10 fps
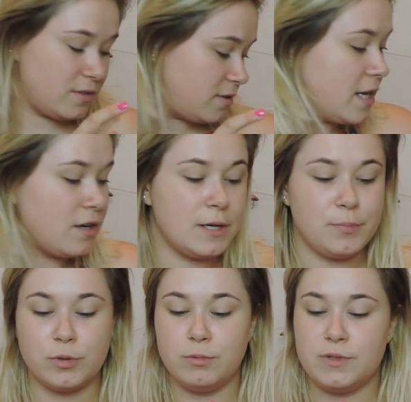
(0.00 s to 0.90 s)
Then I
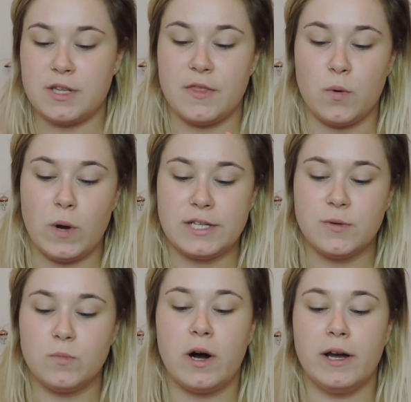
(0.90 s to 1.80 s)
brought the Wet
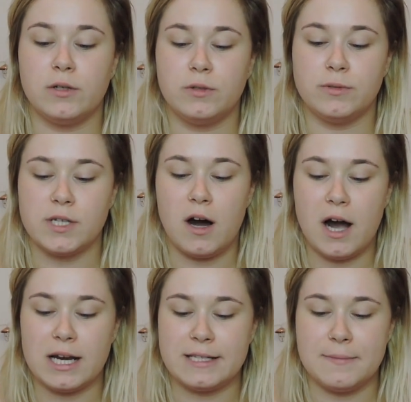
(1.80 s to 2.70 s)
n Wild
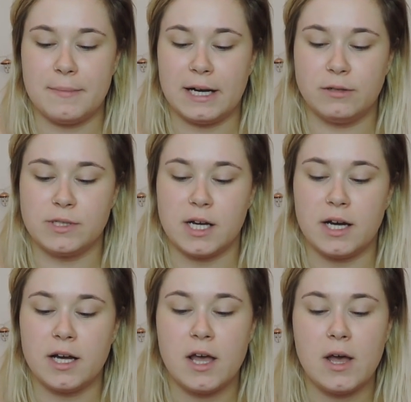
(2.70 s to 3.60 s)
highlighting
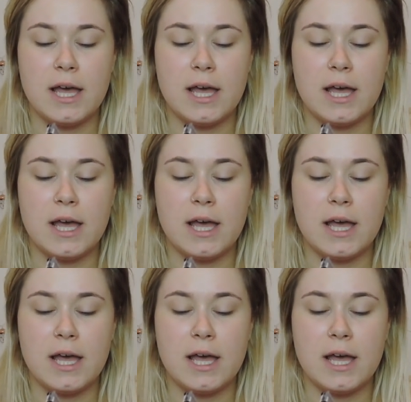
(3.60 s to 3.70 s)
powder